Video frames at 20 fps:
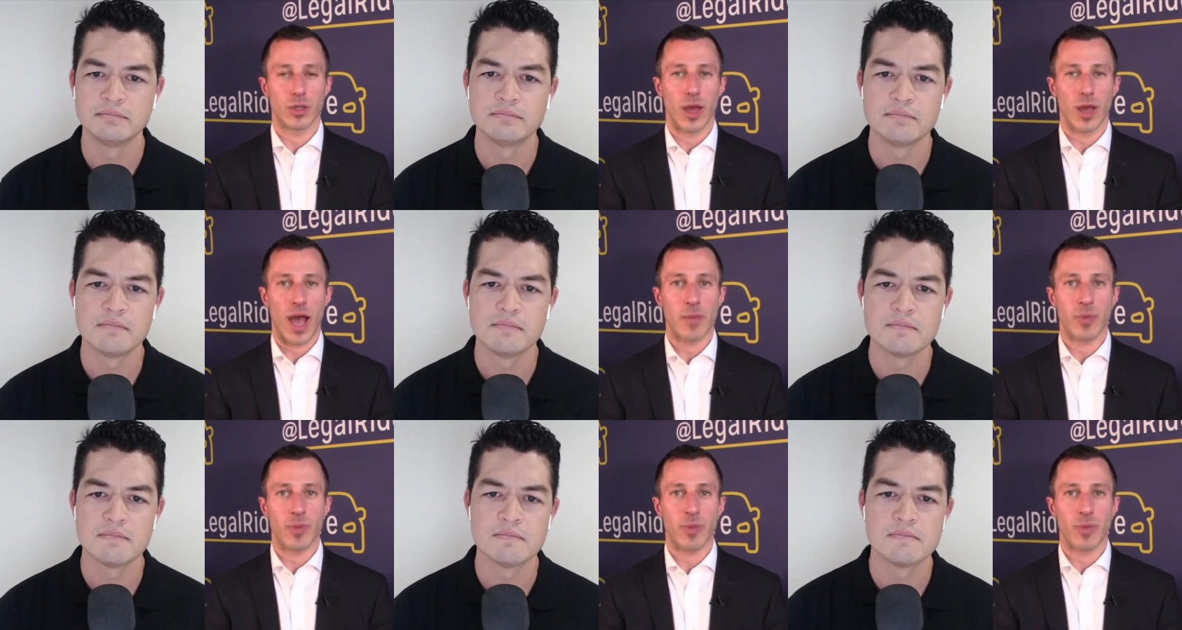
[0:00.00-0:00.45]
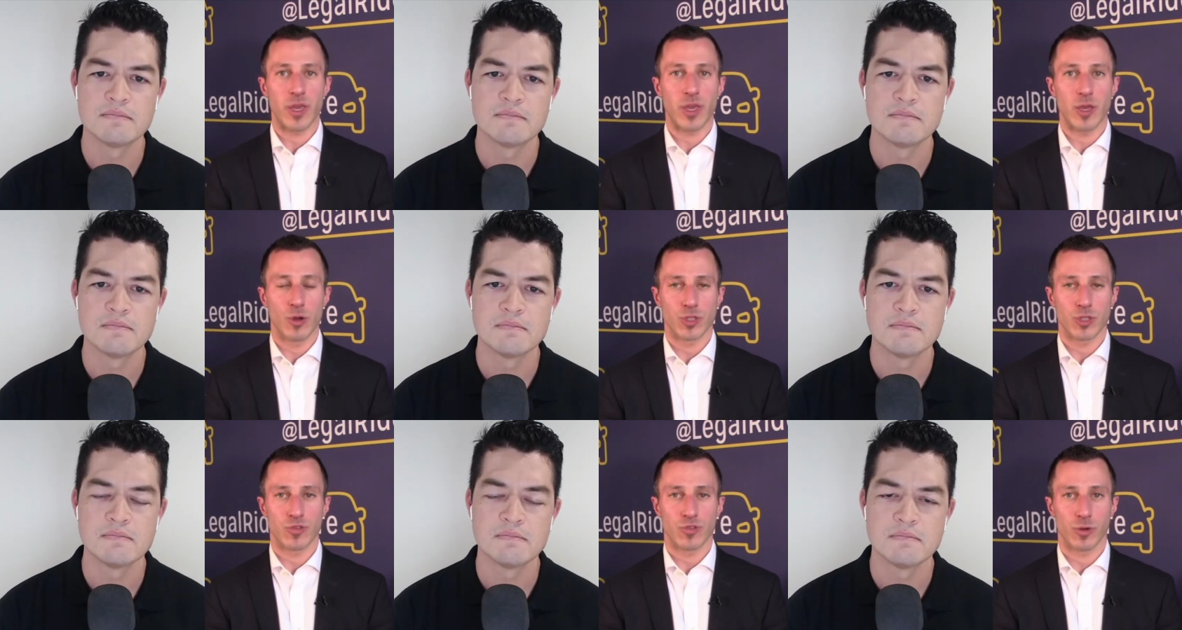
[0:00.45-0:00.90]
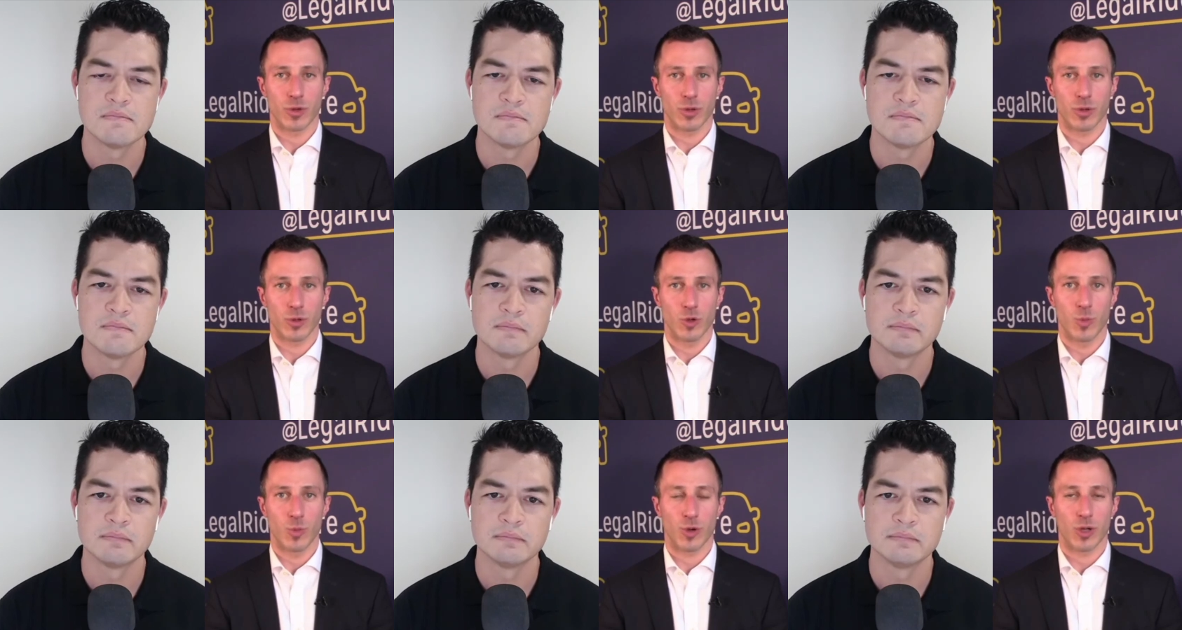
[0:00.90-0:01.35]
Speaker 1: IPOs for
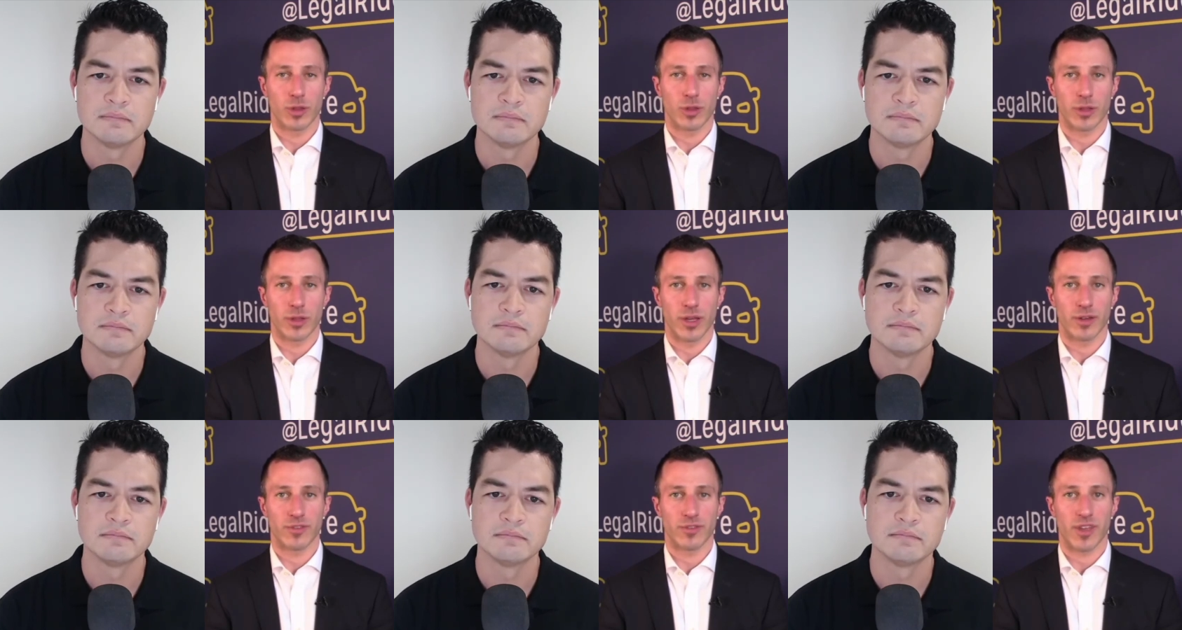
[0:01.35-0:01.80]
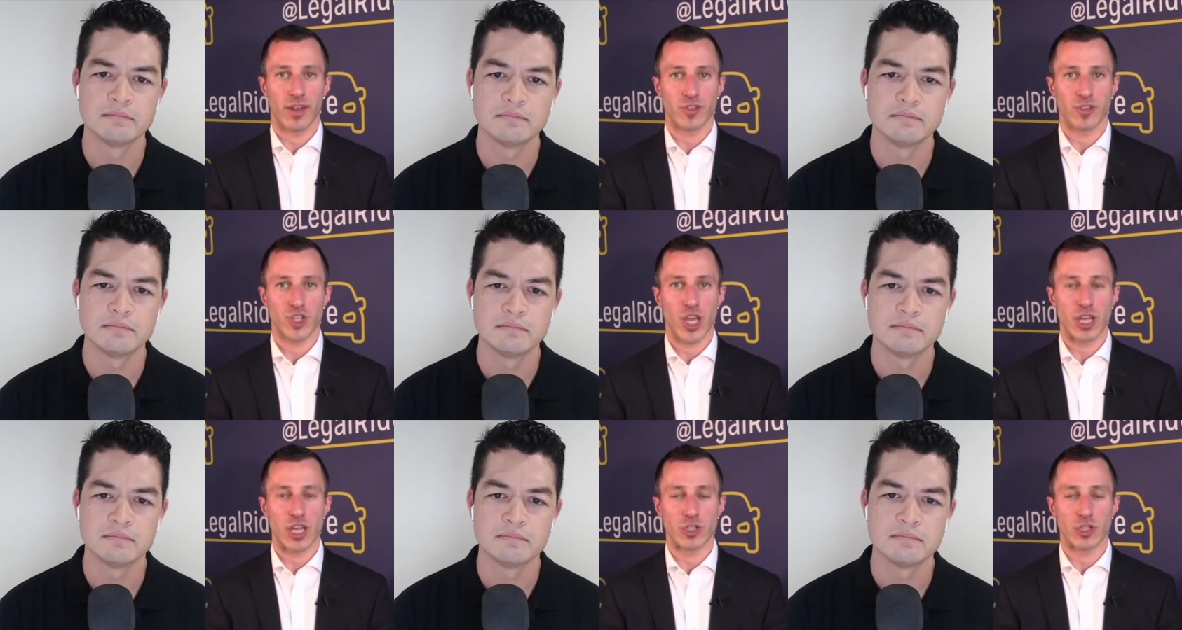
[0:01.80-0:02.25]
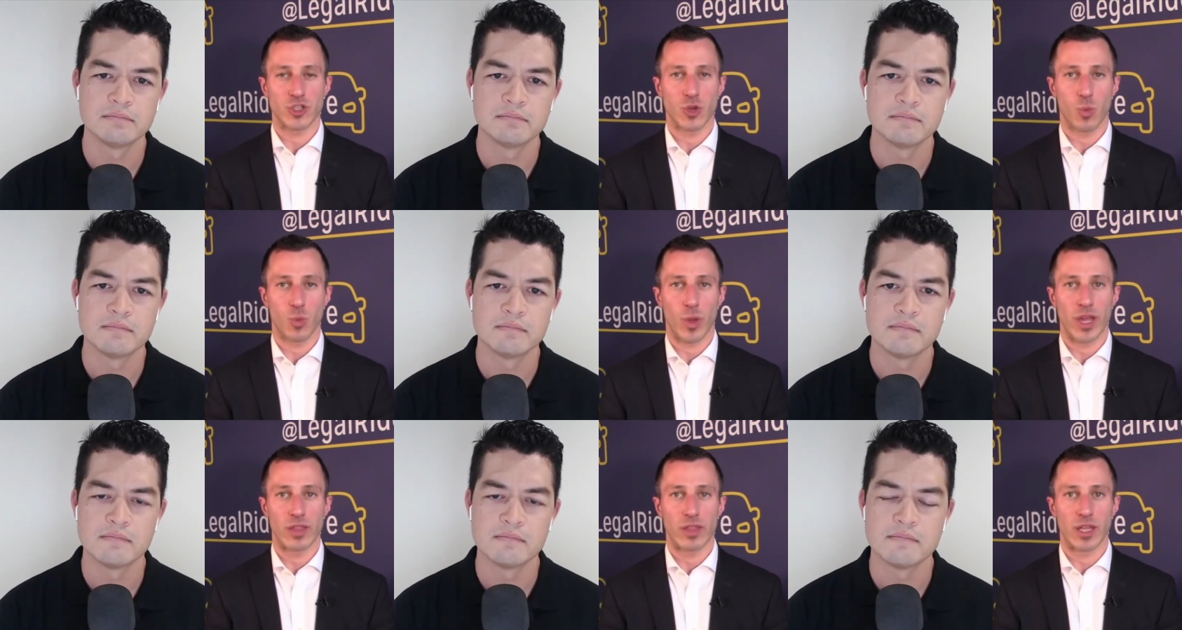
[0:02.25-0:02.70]
Uber and Lyft have changed the
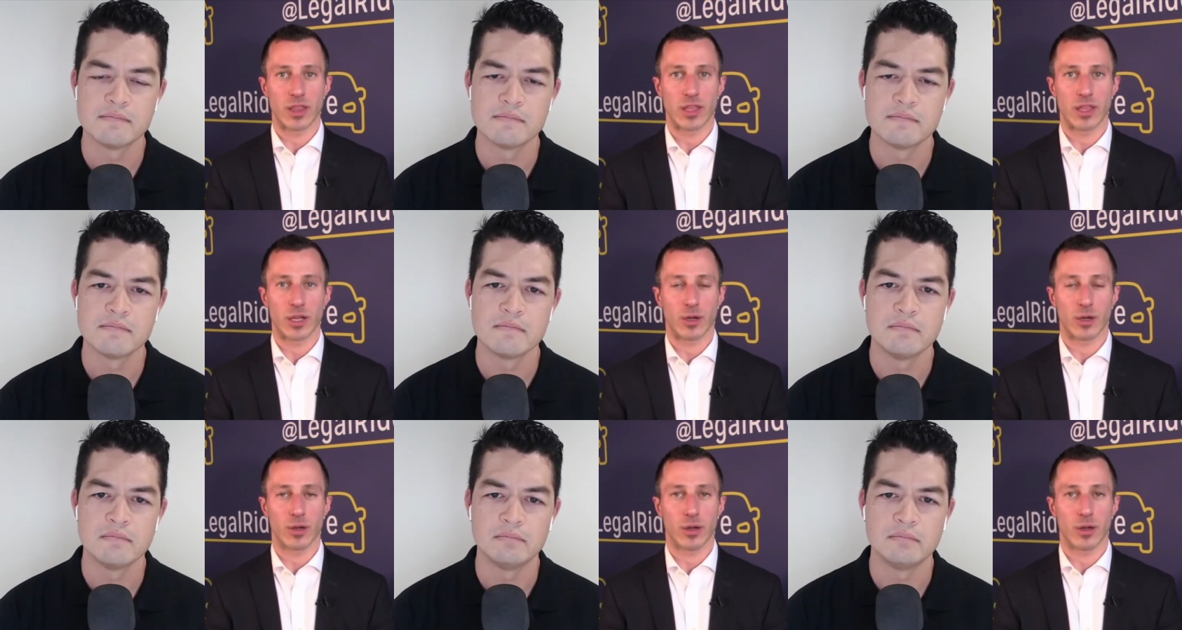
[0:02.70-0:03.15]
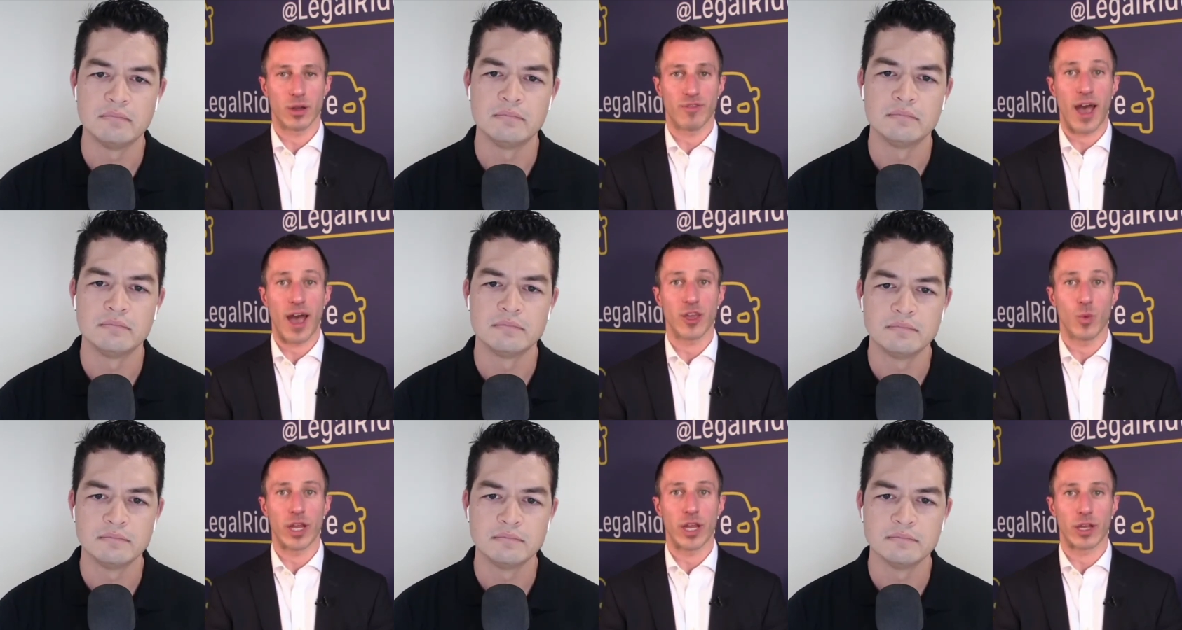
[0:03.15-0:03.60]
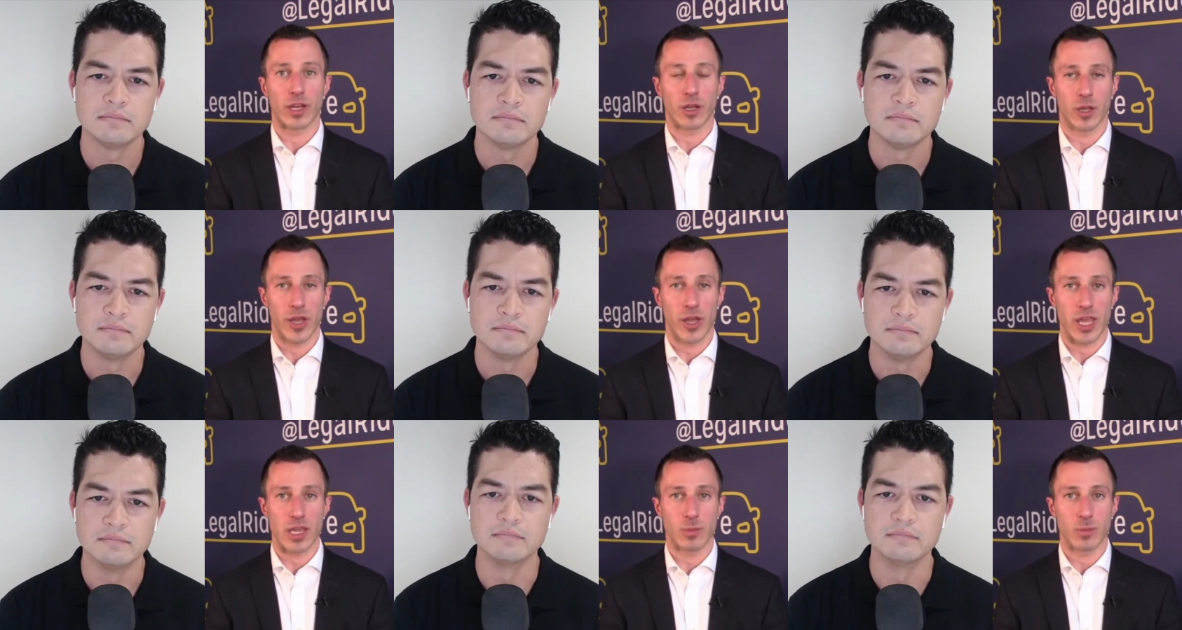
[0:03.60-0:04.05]
way that they're evaluating
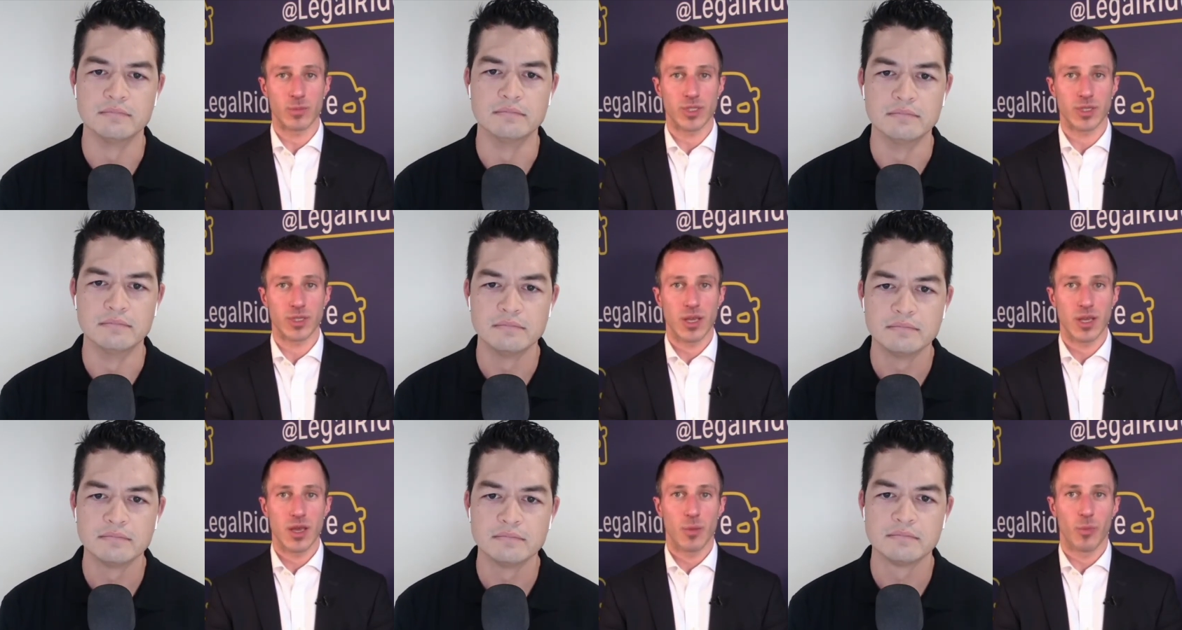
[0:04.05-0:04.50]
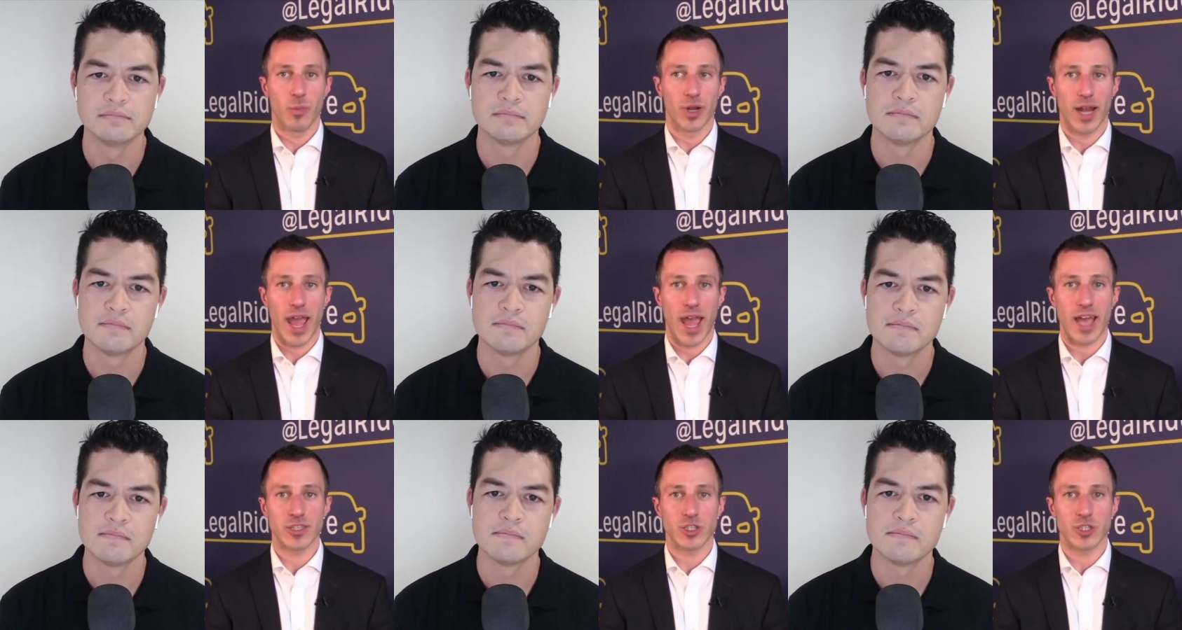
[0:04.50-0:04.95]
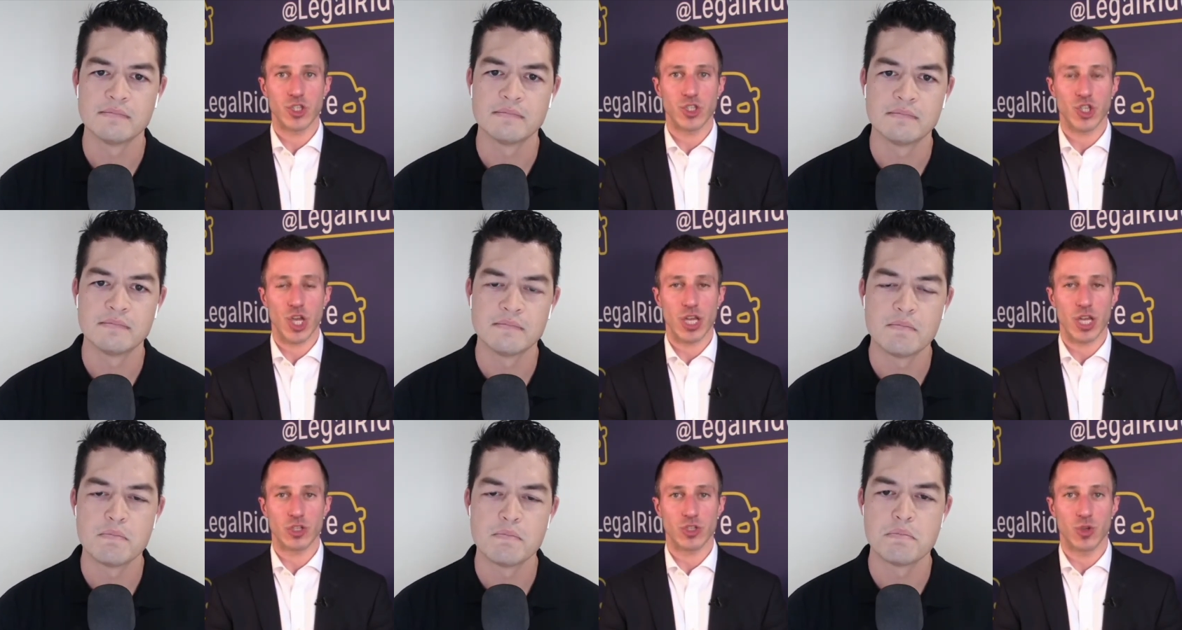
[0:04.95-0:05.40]
claims, mm but hmm. it has
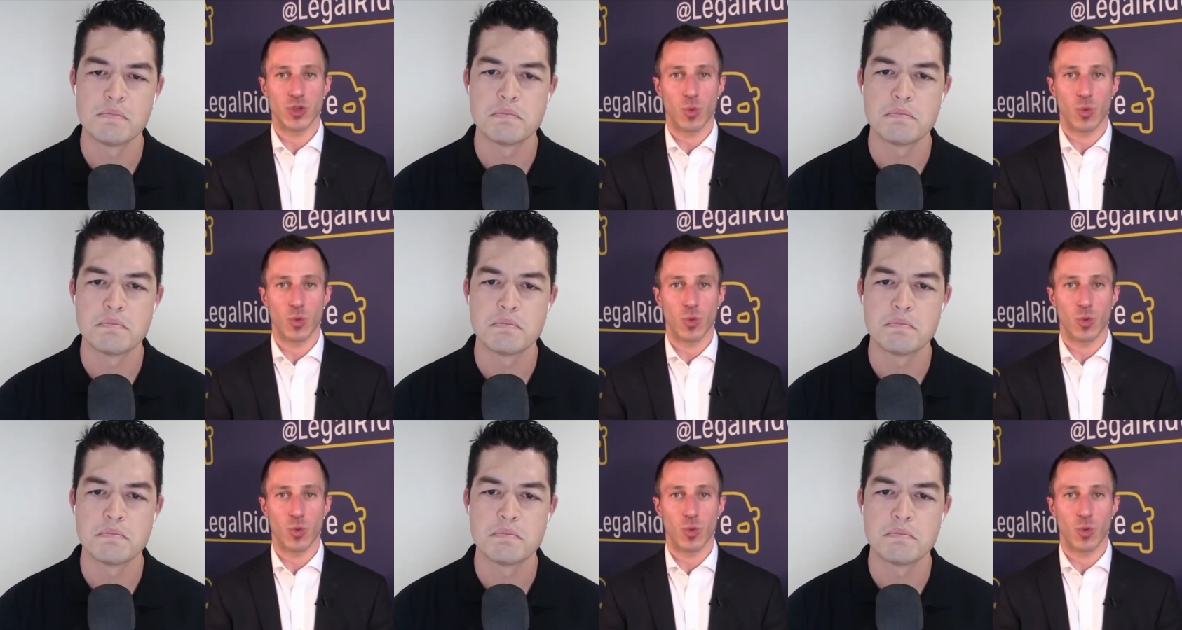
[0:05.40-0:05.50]
changed the